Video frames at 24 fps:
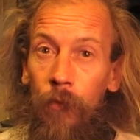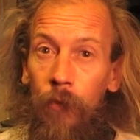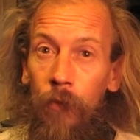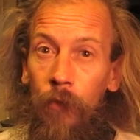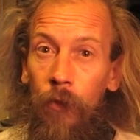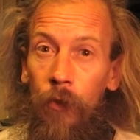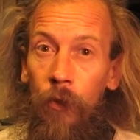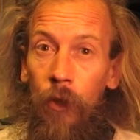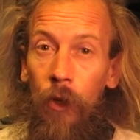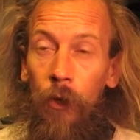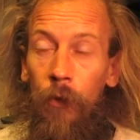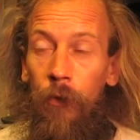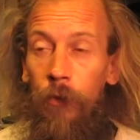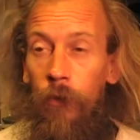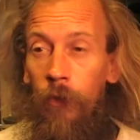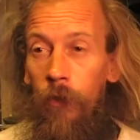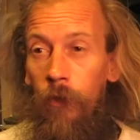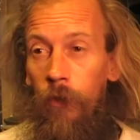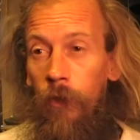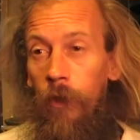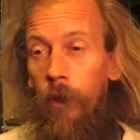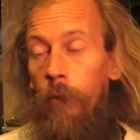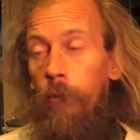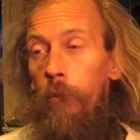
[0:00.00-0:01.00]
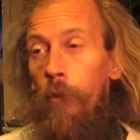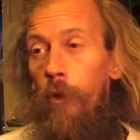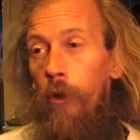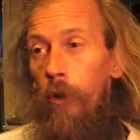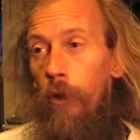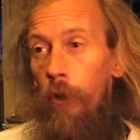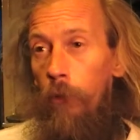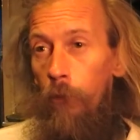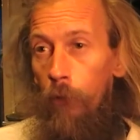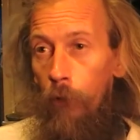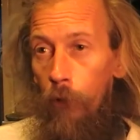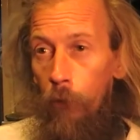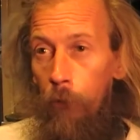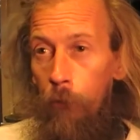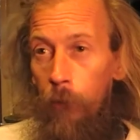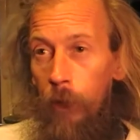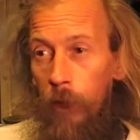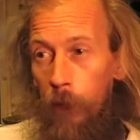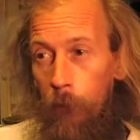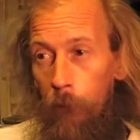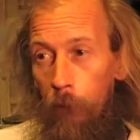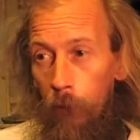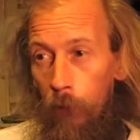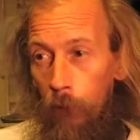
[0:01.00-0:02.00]
noticing more and more
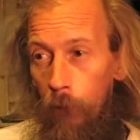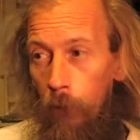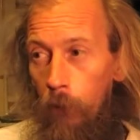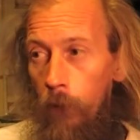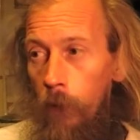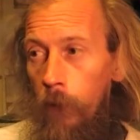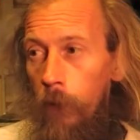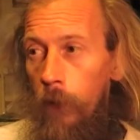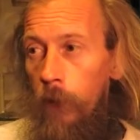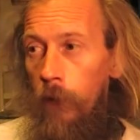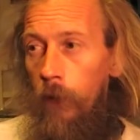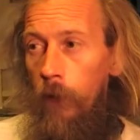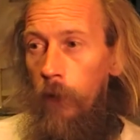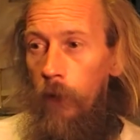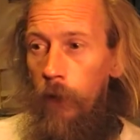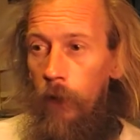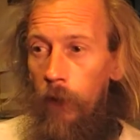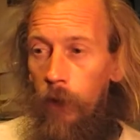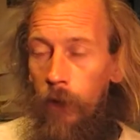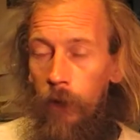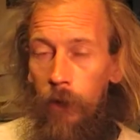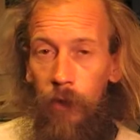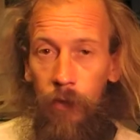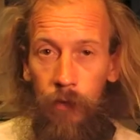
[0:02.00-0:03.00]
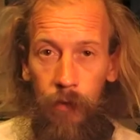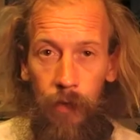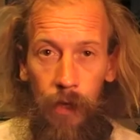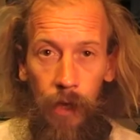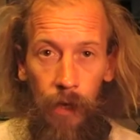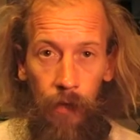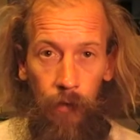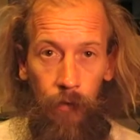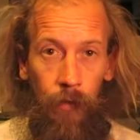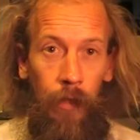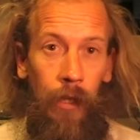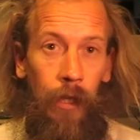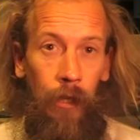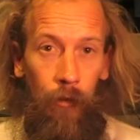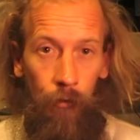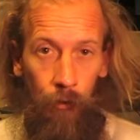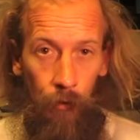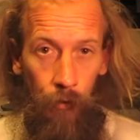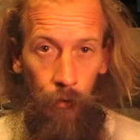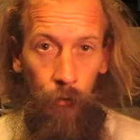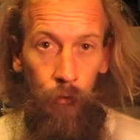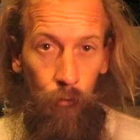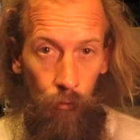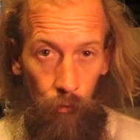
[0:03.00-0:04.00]
people get nearer
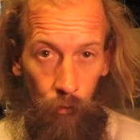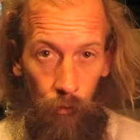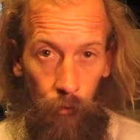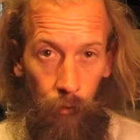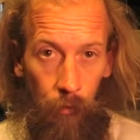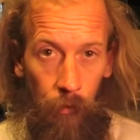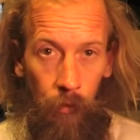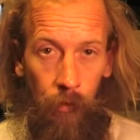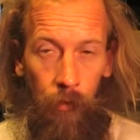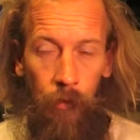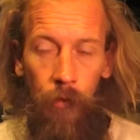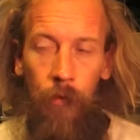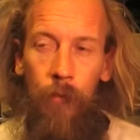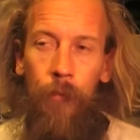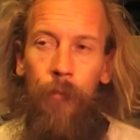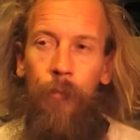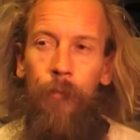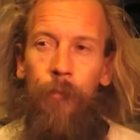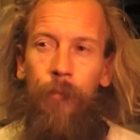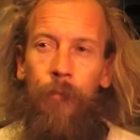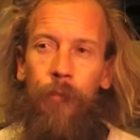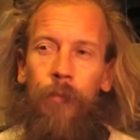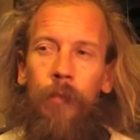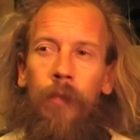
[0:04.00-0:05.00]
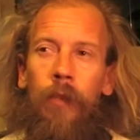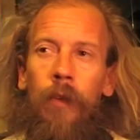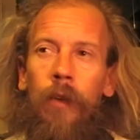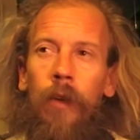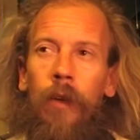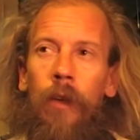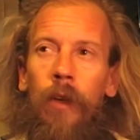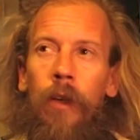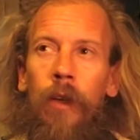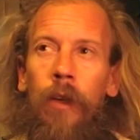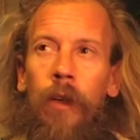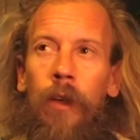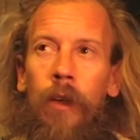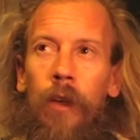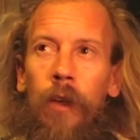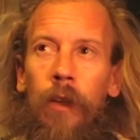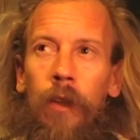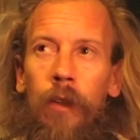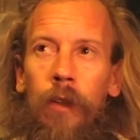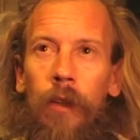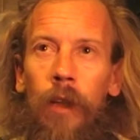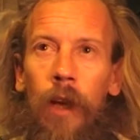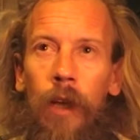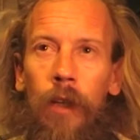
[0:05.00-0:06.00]
the truth.
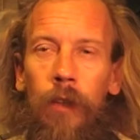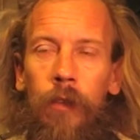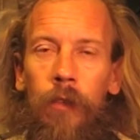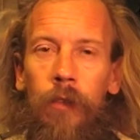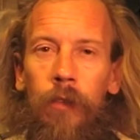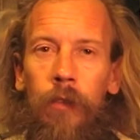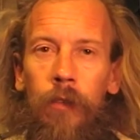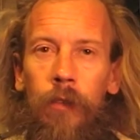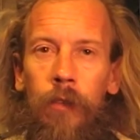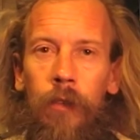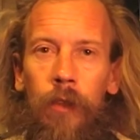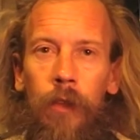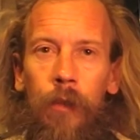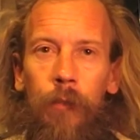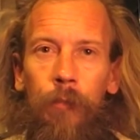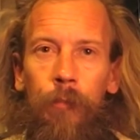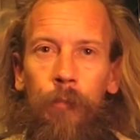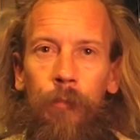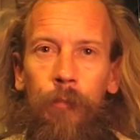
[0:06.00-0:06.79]
That's what